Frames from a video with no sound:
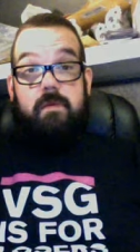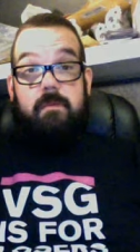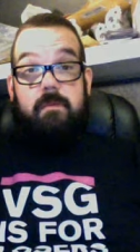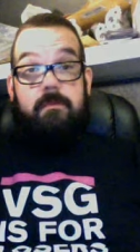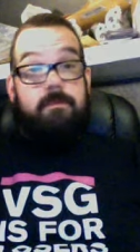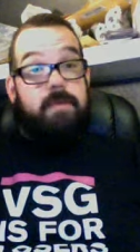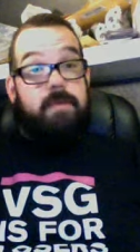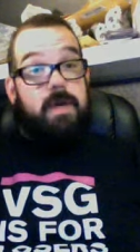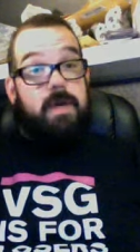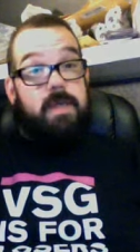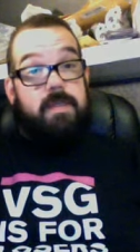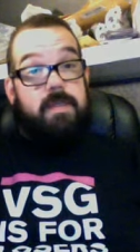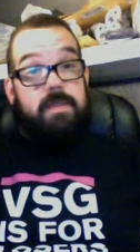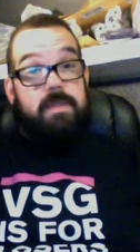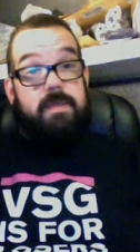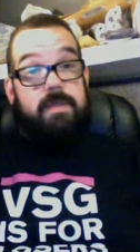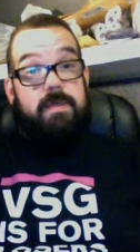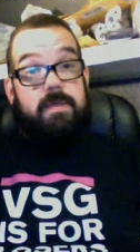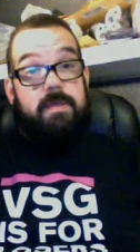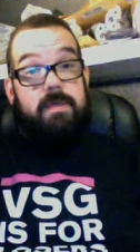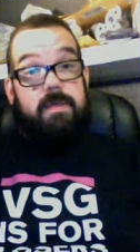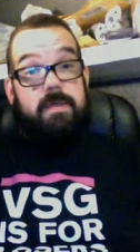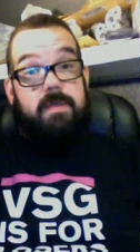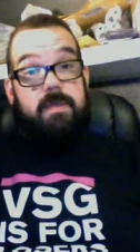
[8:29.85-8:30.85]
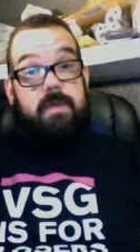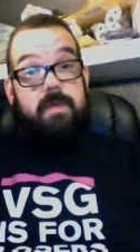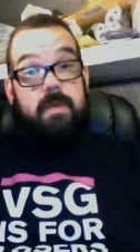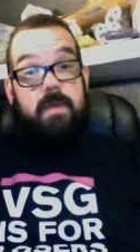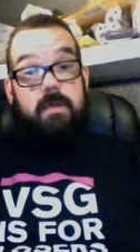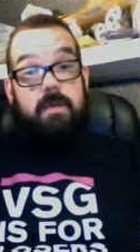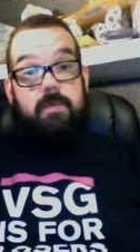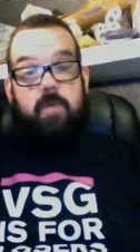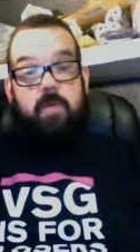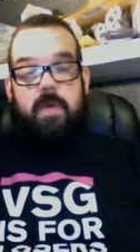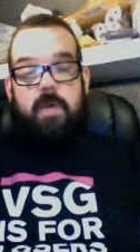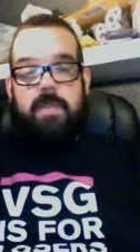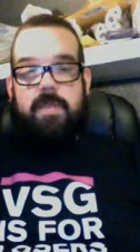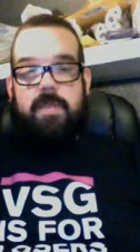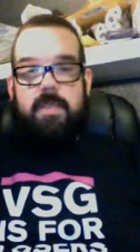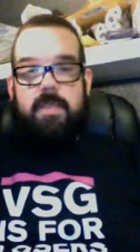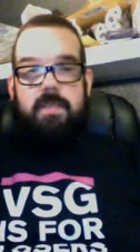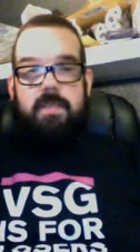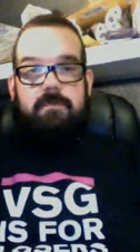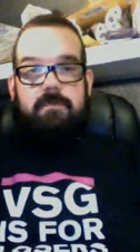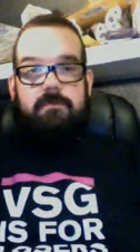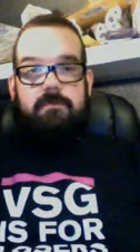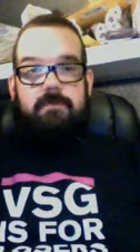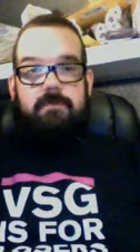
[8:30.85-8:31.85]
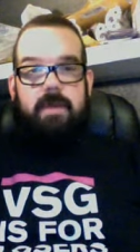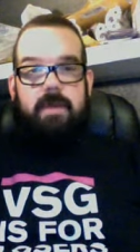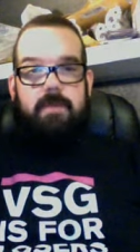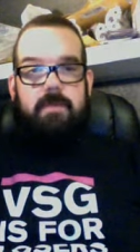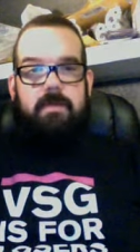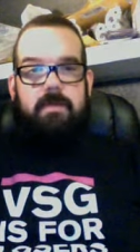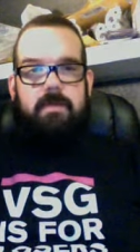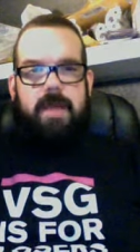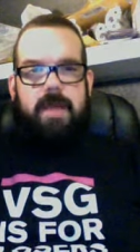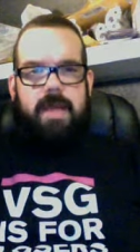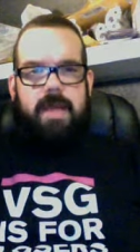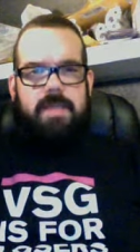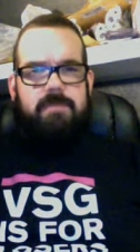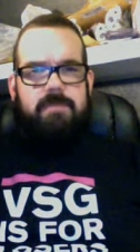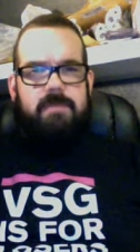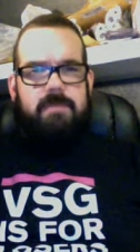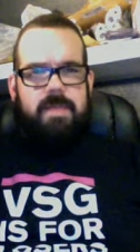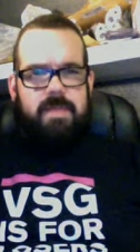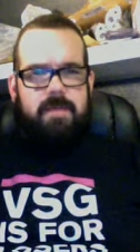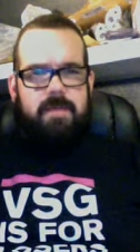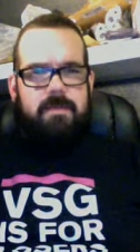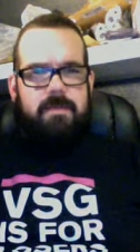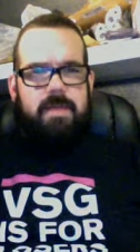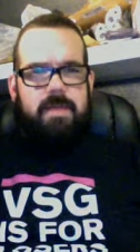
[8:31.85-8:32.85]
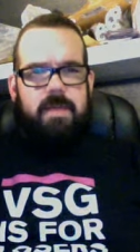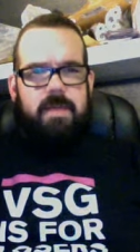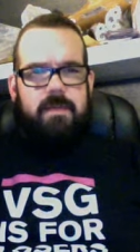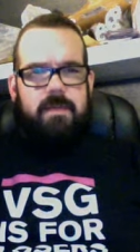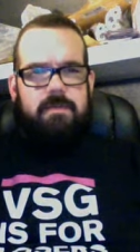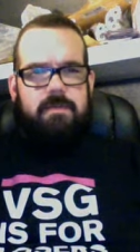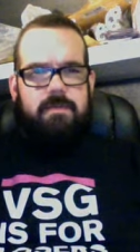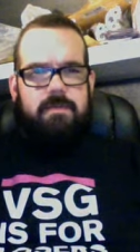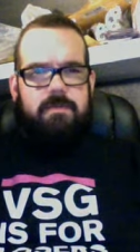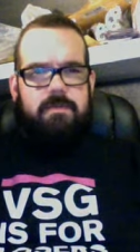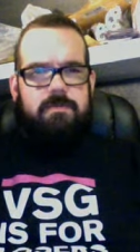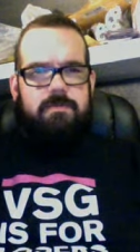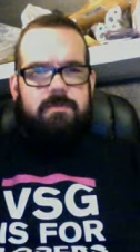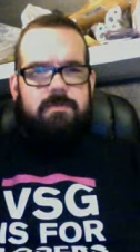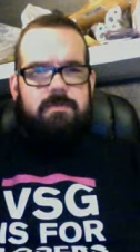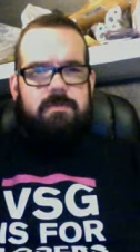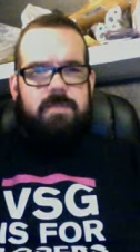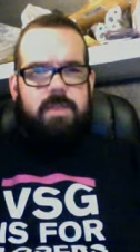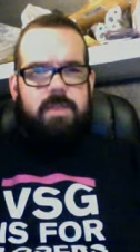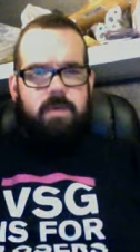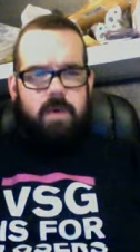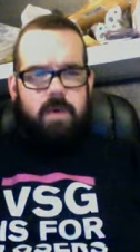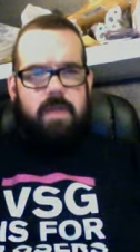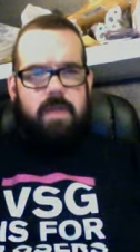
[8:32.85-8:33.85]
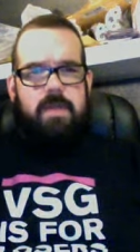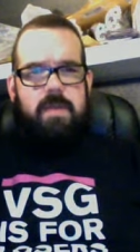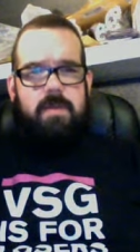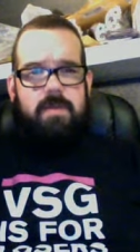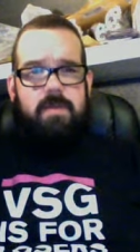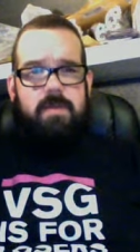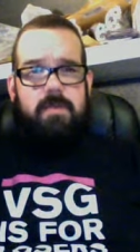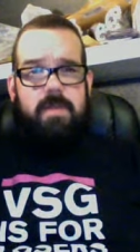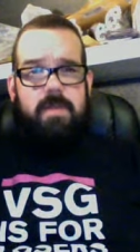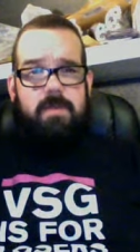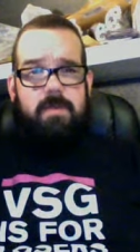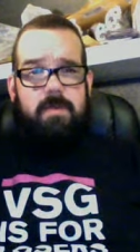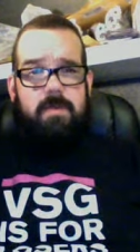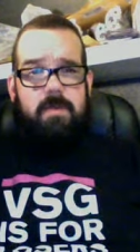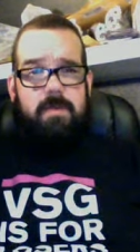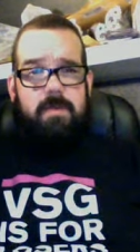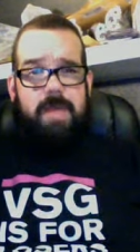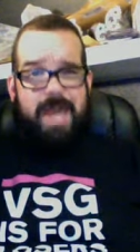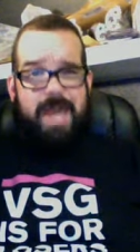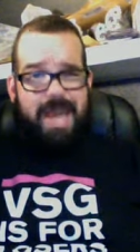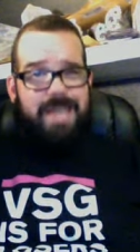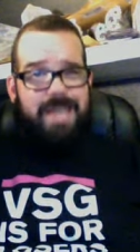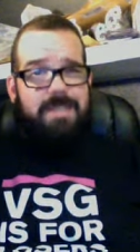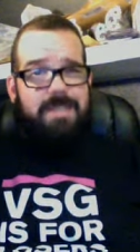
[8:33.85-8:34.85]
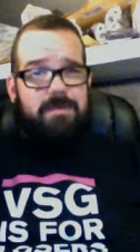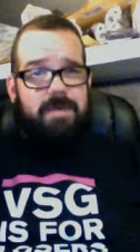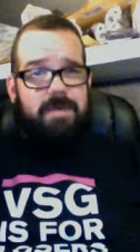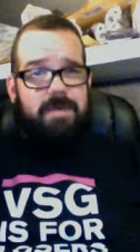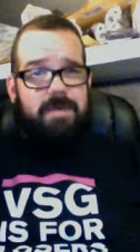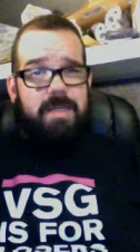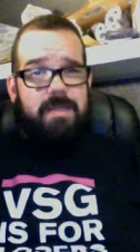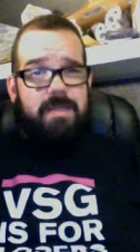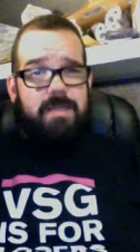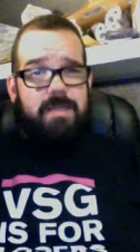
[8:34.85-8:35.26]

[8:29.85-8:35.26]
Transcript: but um, questions, people, ask me something. You want to know something about me? Ask me.